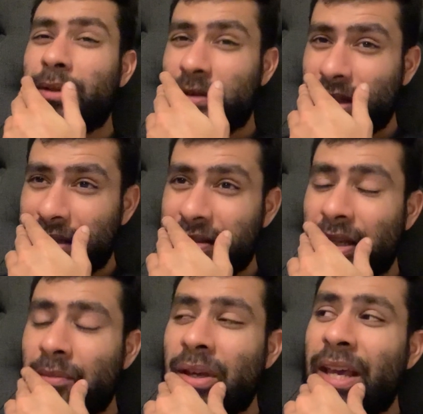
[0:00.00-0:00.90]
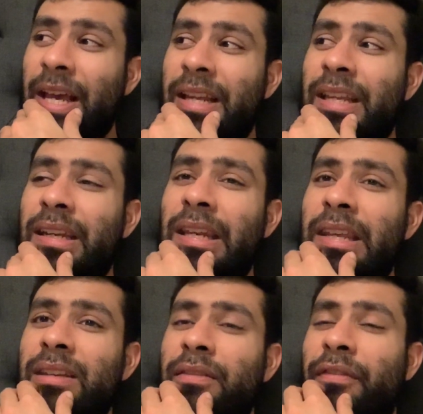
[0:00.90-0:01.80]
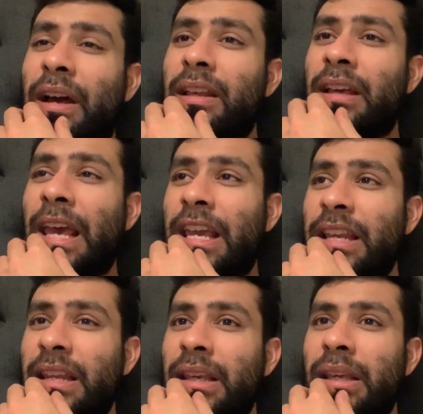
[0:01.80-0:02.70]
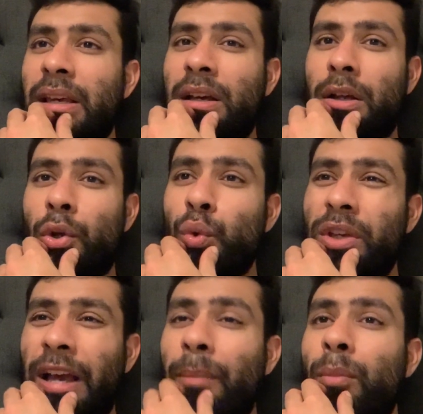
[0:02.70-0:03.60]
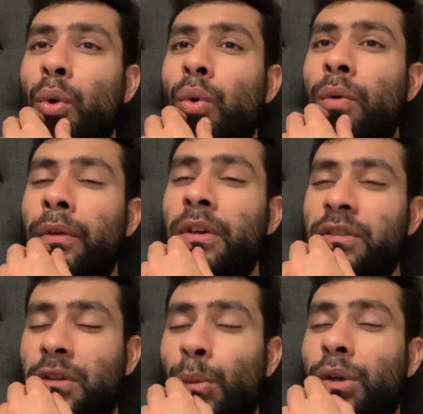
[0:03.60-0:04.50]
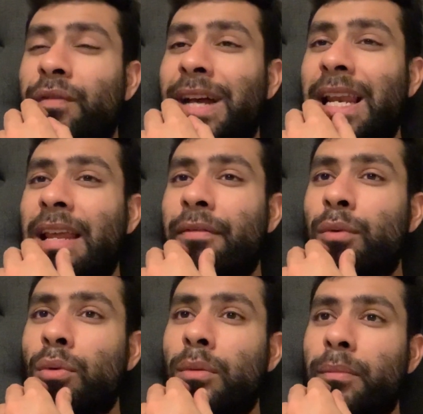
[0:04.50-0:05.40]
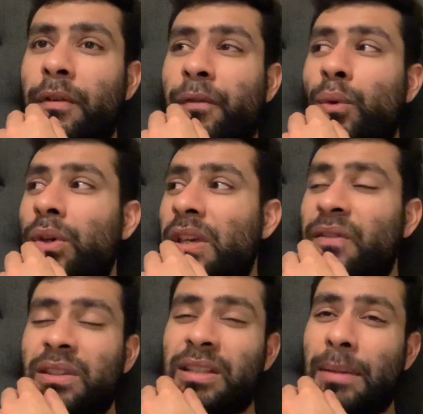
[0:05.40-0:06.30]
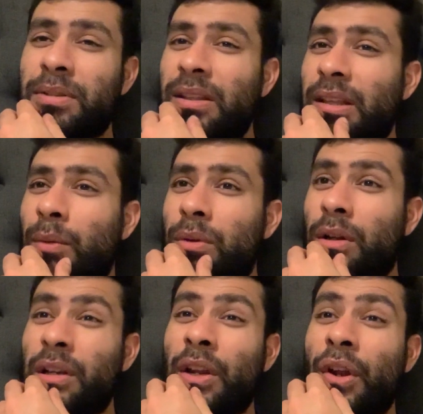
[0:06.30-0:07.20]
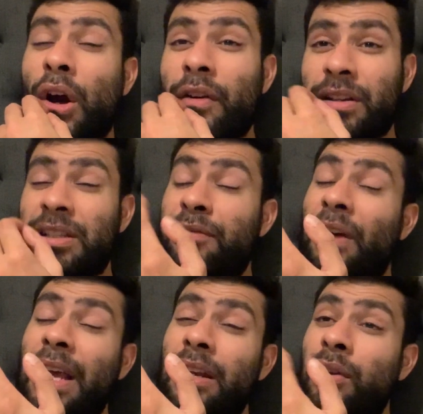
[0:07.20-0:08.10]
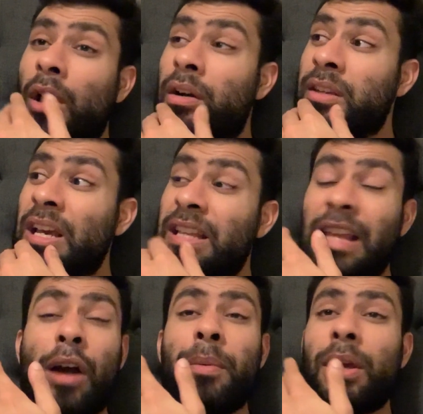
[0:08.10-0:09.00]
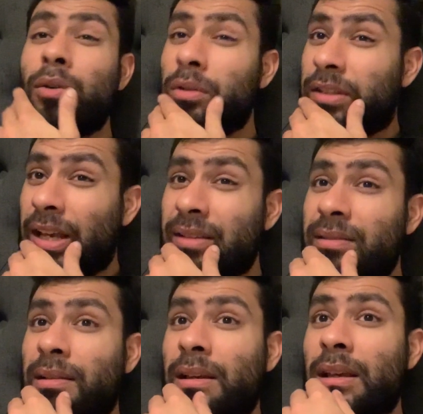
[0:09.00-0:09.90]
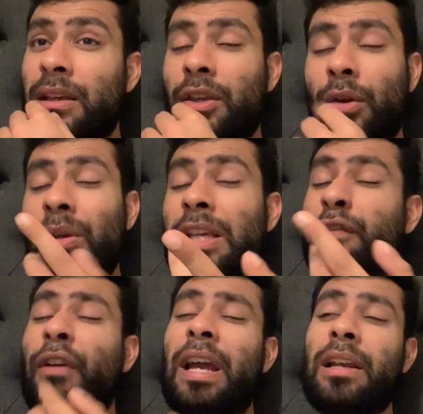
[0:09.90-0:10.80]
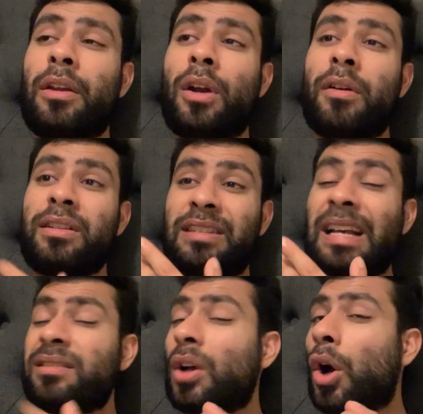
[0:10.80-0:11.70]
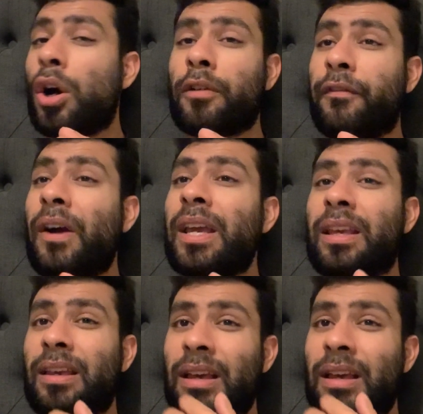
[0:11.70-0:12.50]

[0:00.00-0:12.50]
does against them. And he'd need to fight a Haney, a Luke Campbell, someone of that level before he even steps in there with Linares. He's fighting Linares. That would be a good test. He is fighting Linares. That's a hard fight.